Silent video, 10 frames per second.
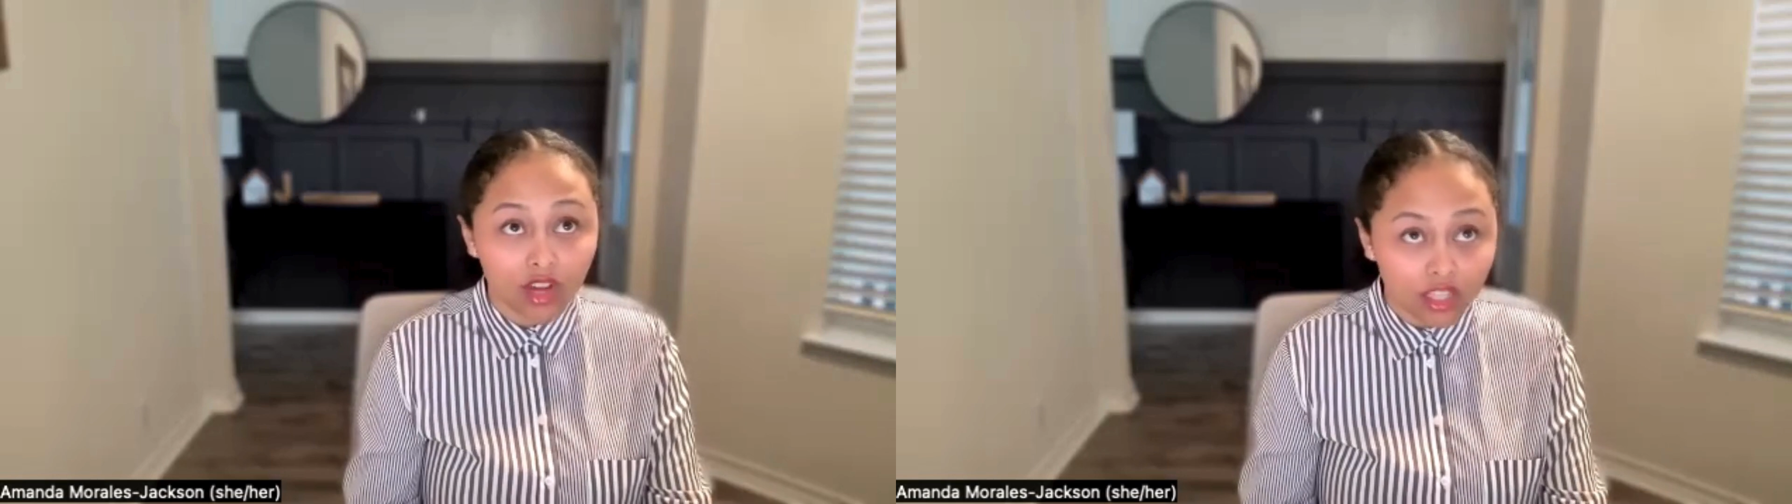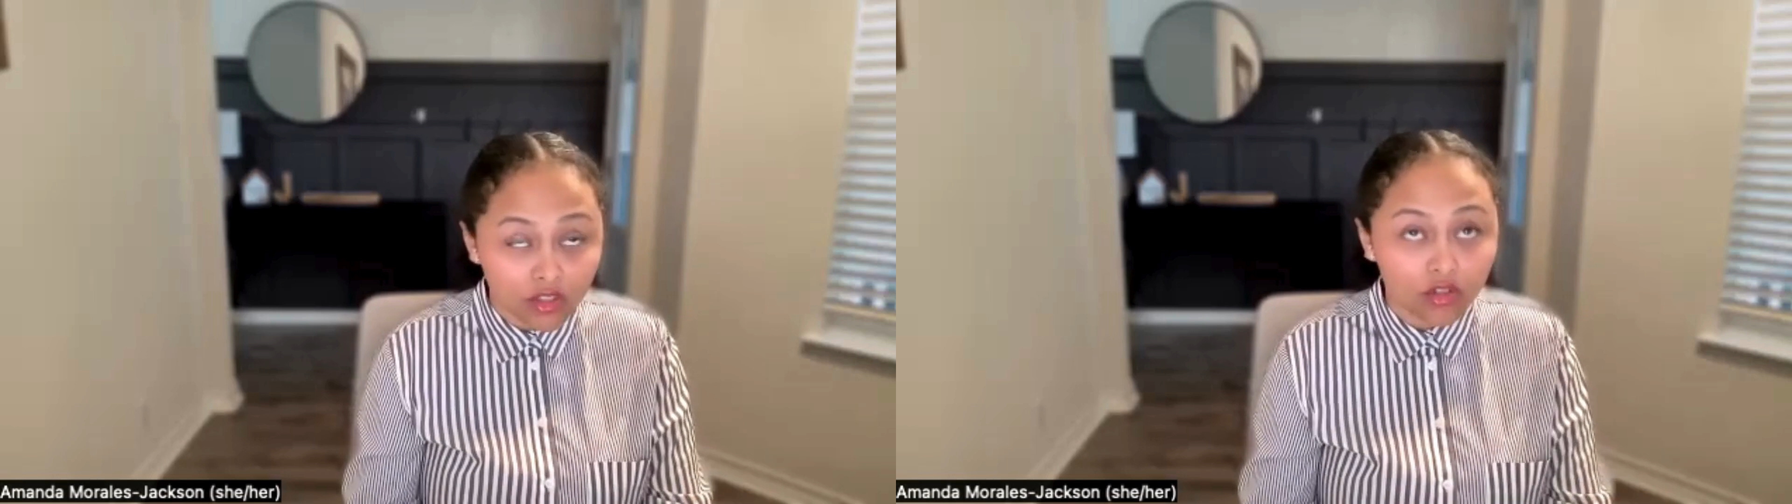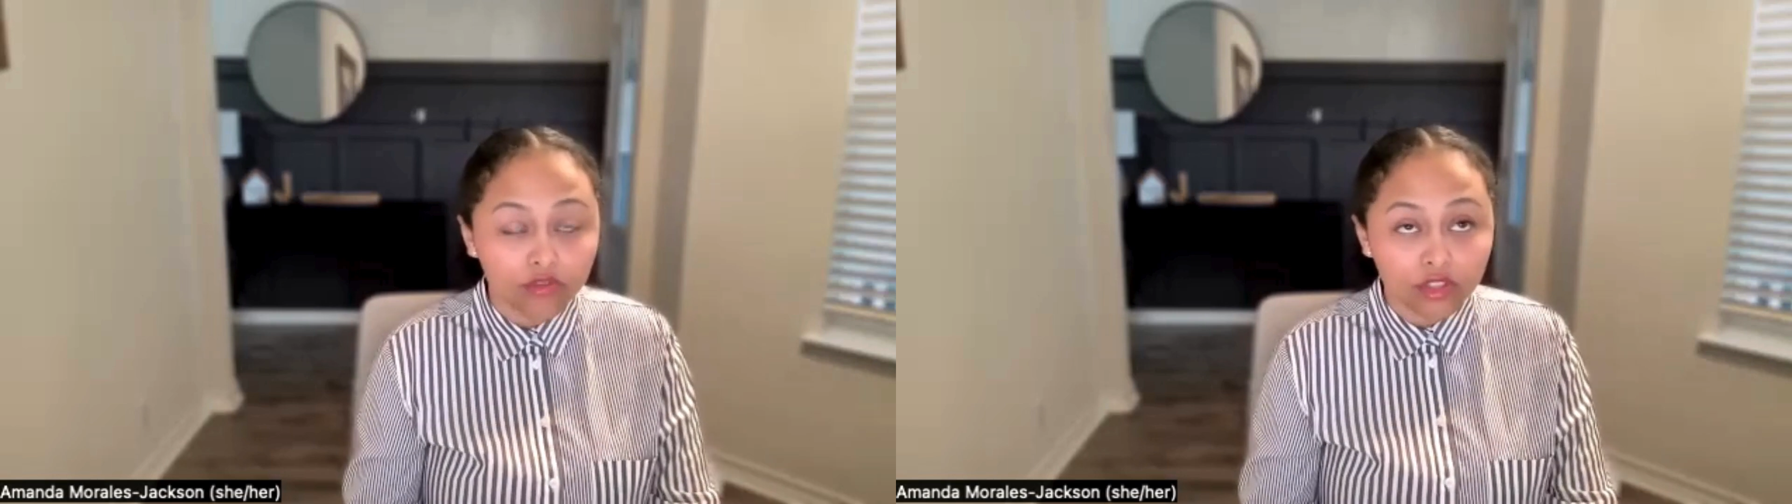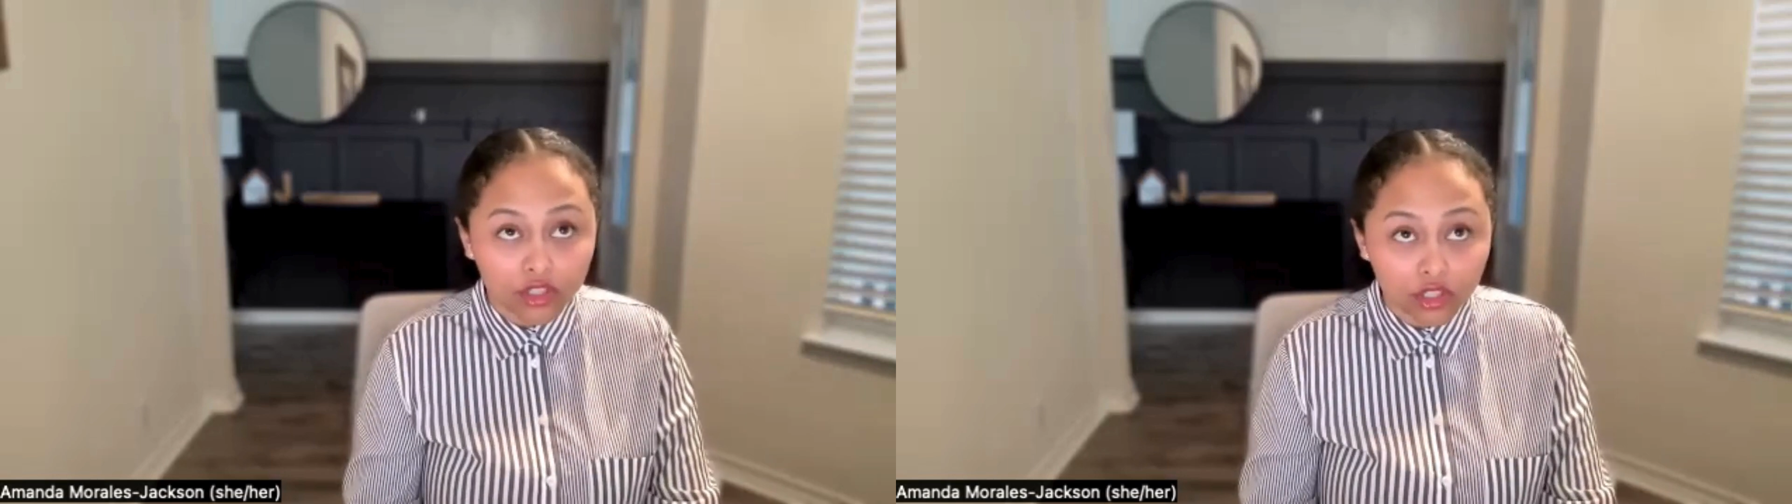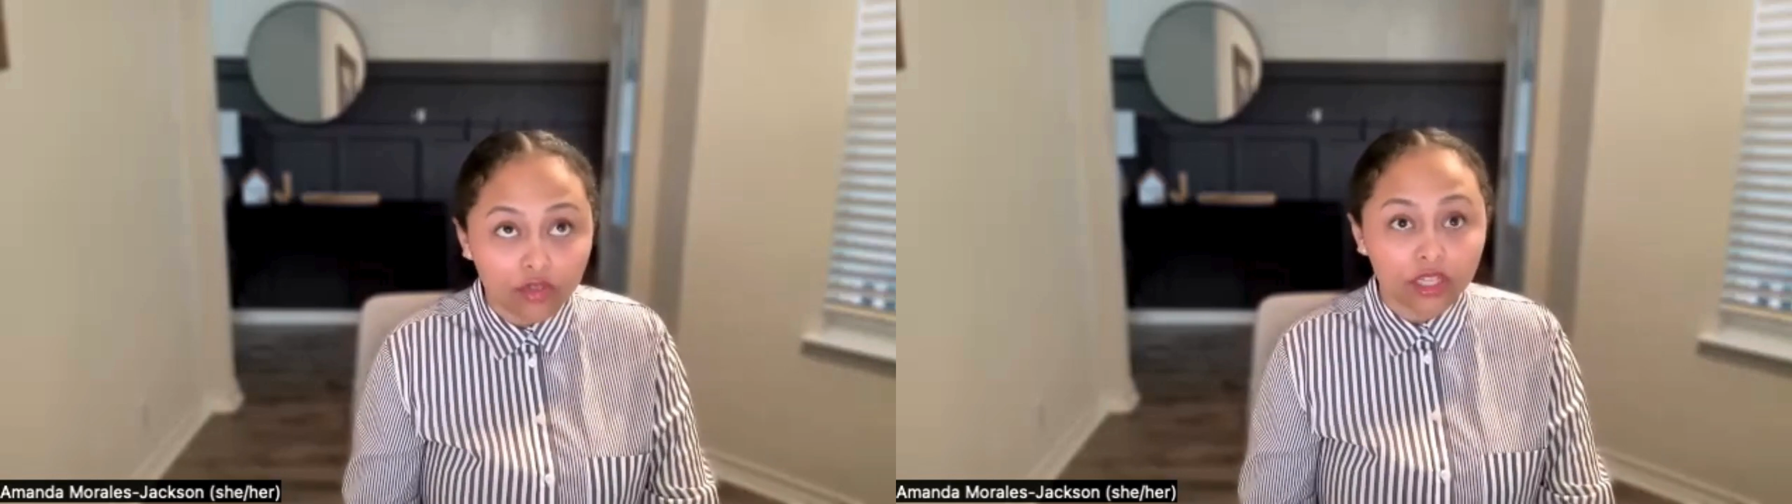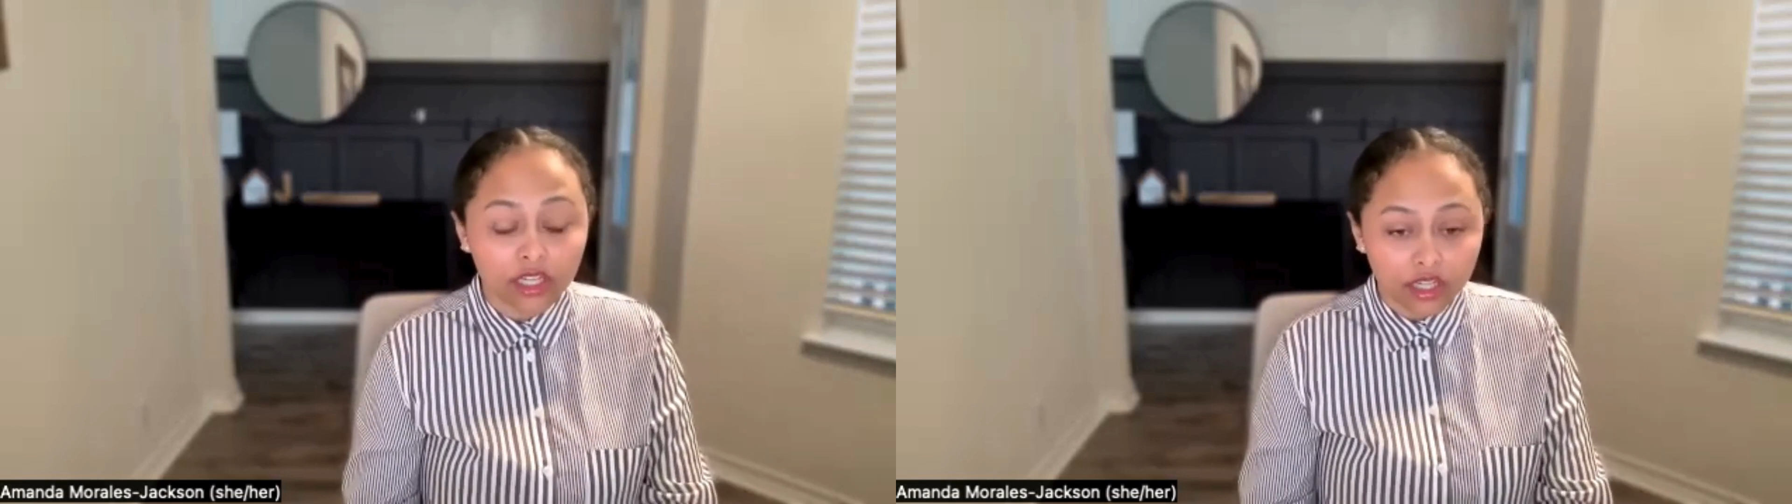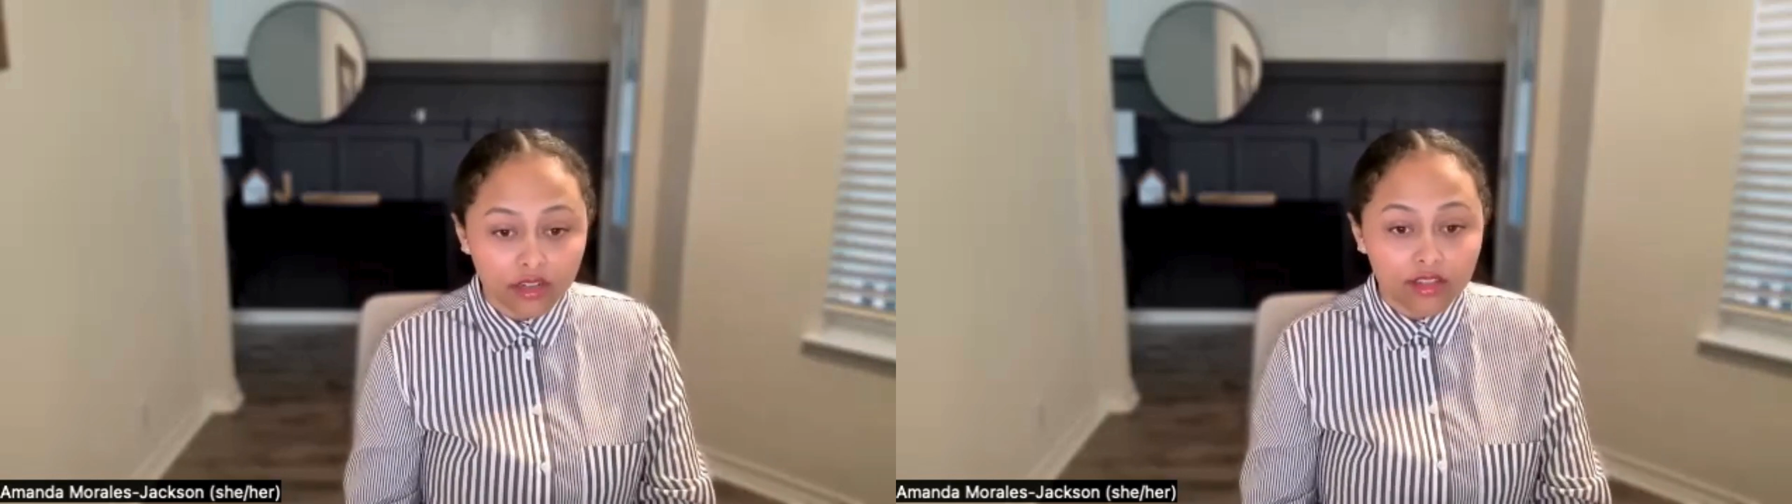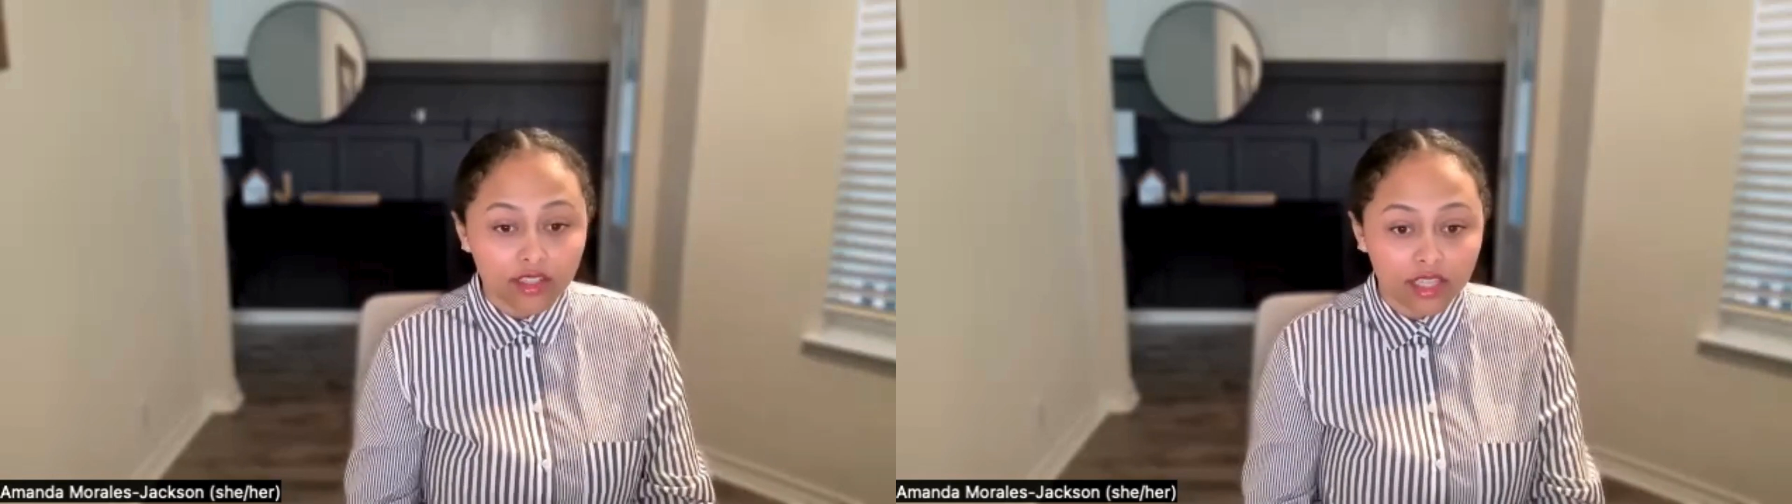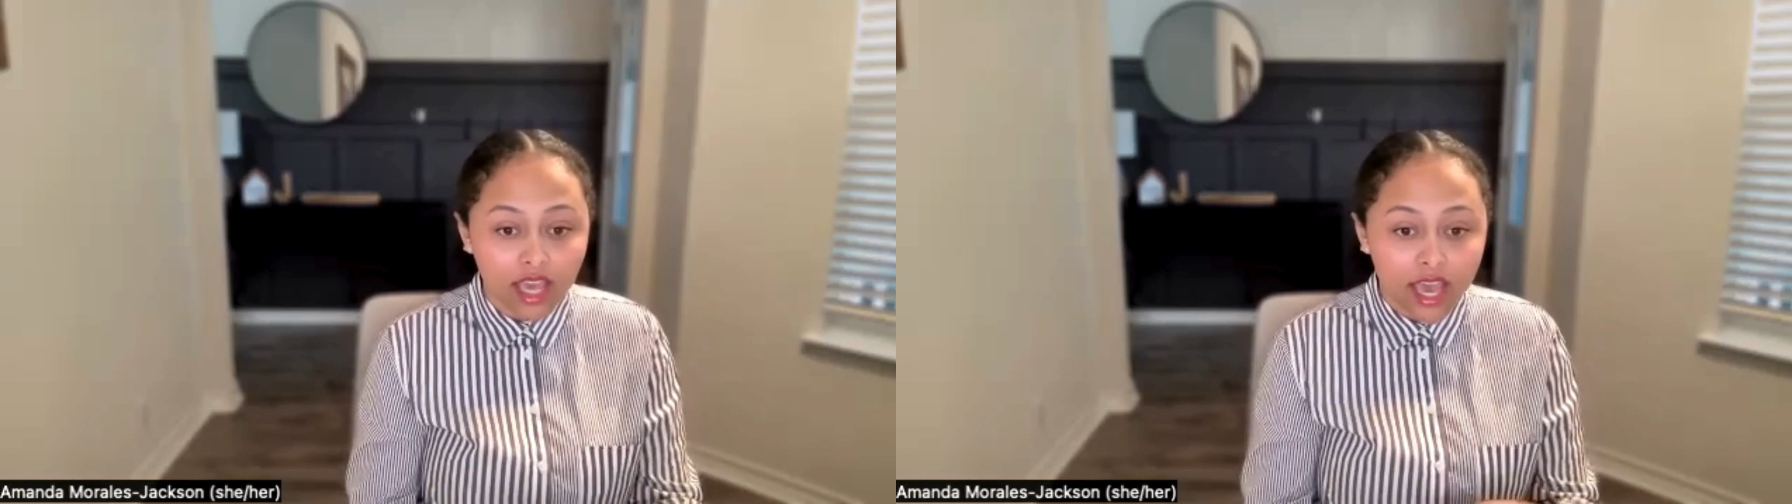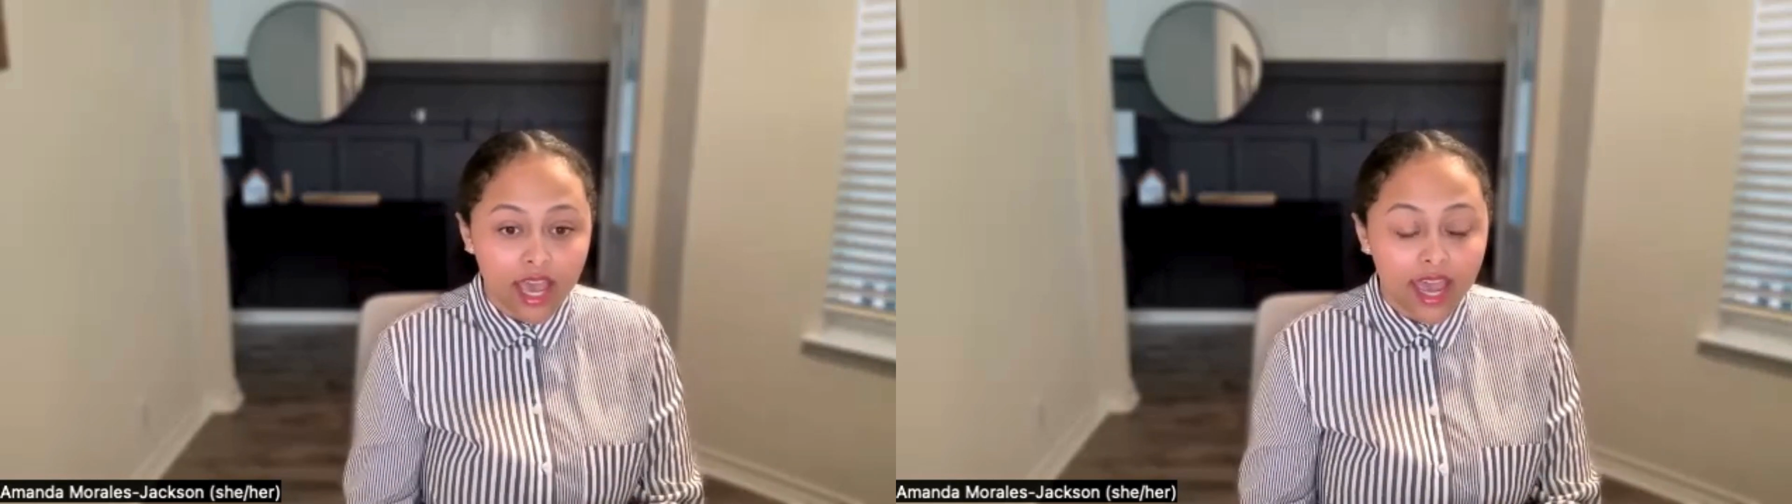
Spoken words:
a little over 2 years,